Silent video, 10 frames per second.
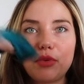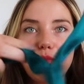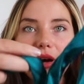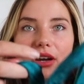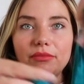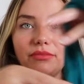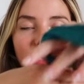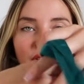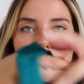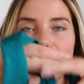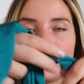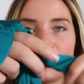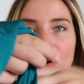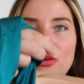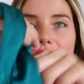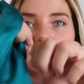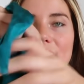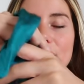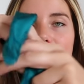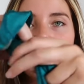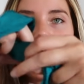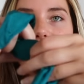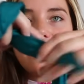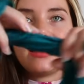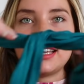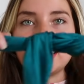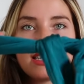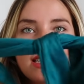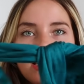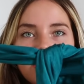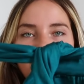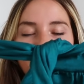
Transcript: but you can also tie this.